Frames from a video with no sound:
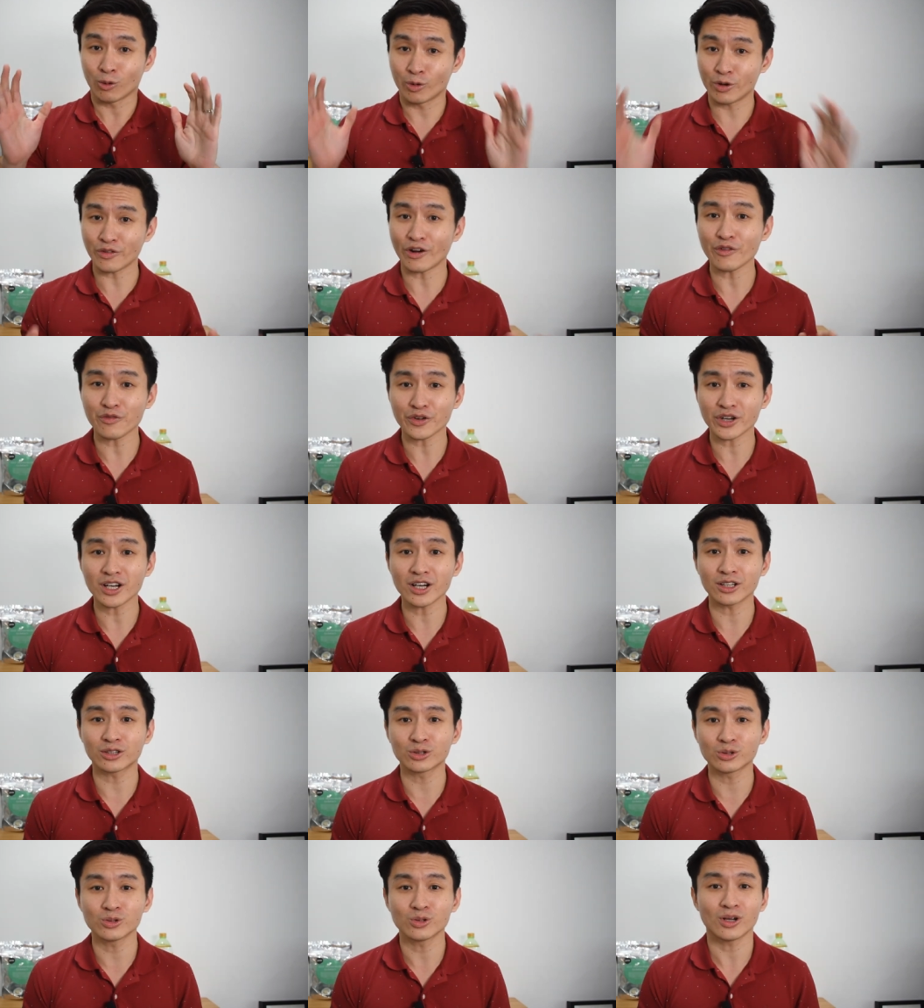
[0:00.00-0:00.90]
Without further
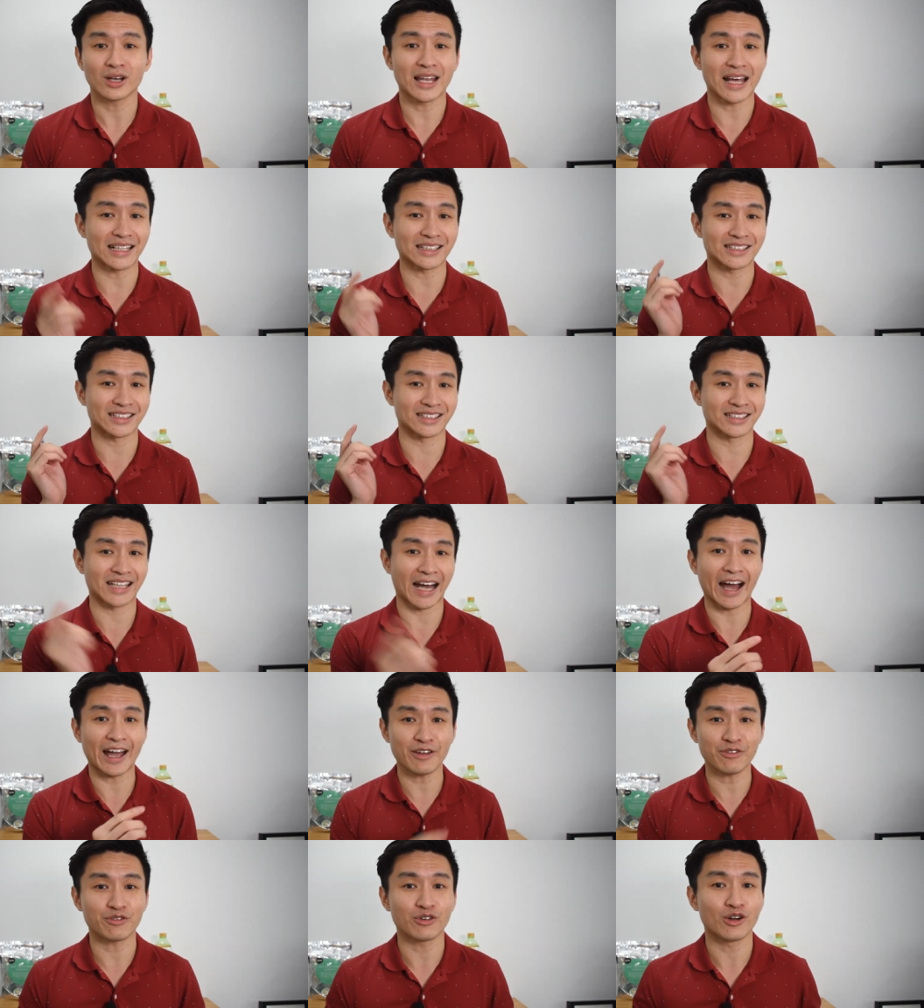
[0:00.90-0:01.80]
ado, let's
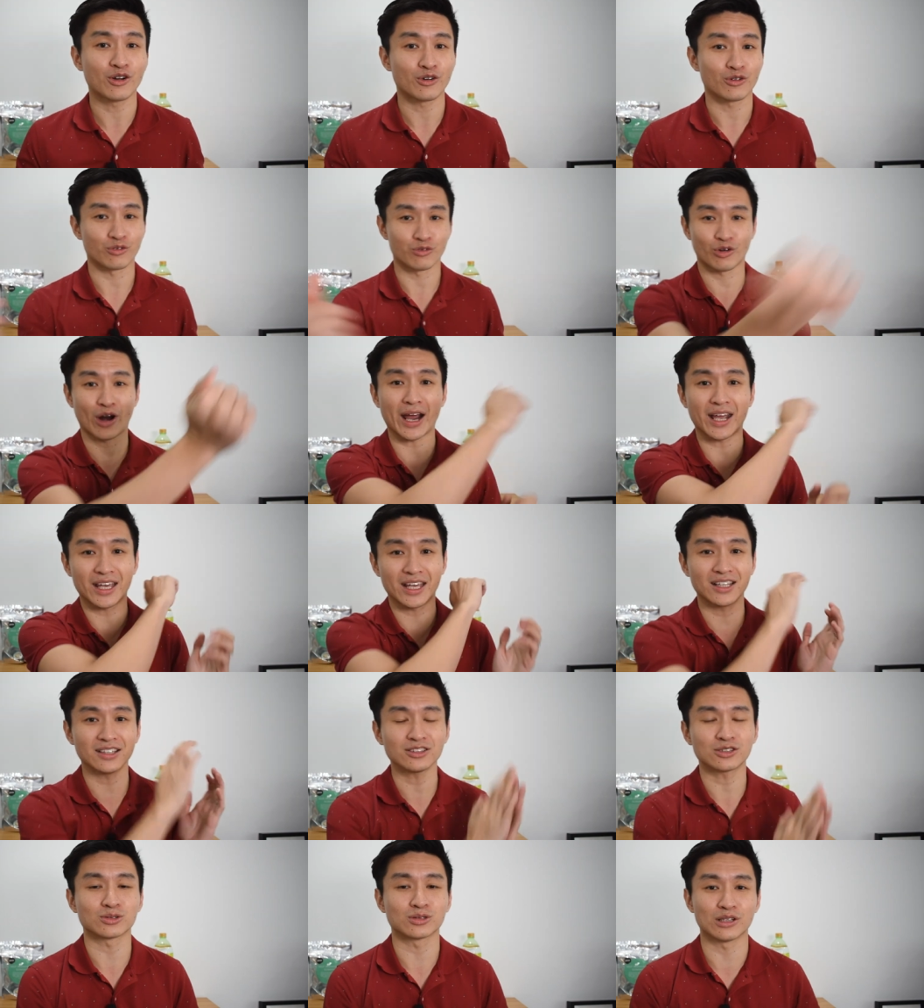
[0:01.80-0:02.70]
dive right
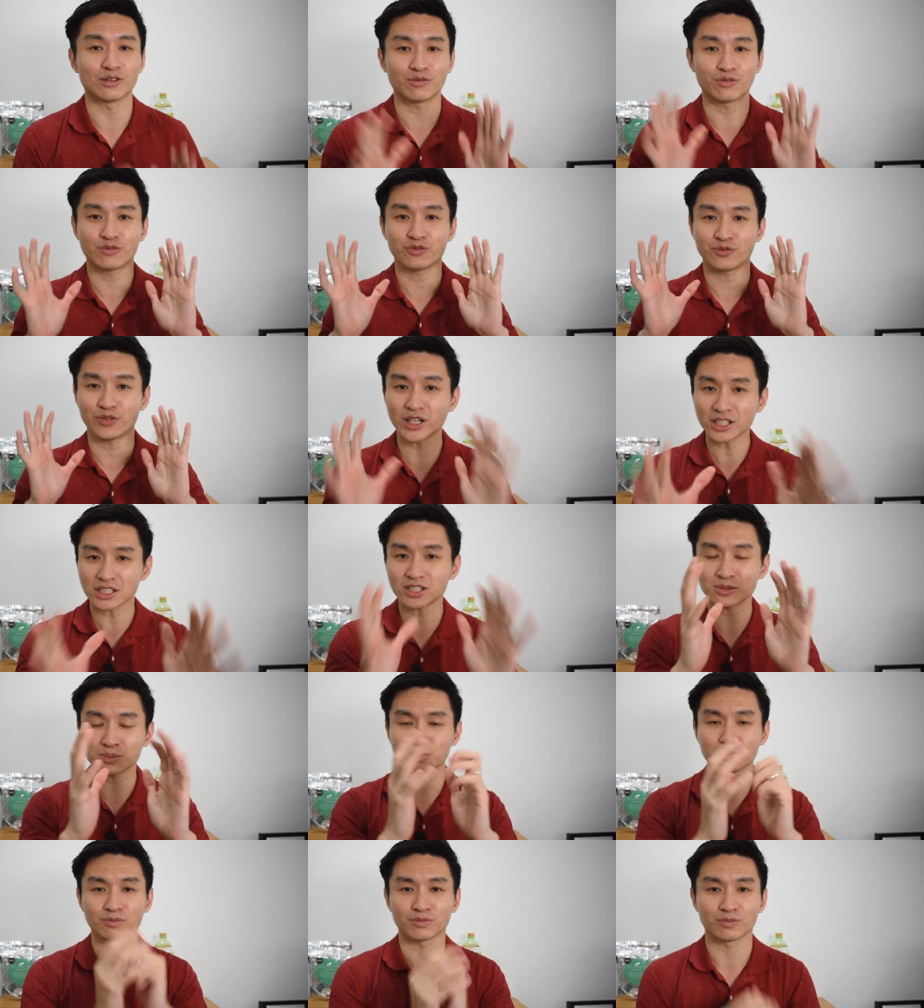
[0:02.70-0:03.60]
into the
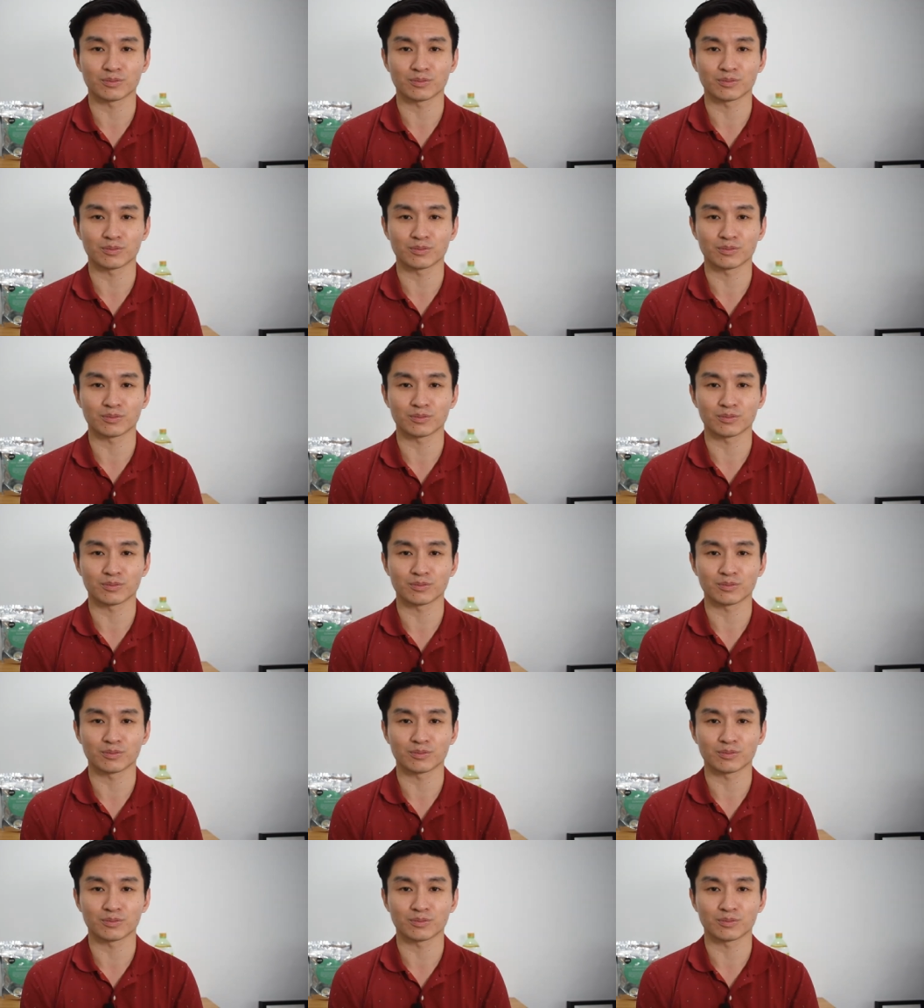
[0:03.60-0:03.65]
first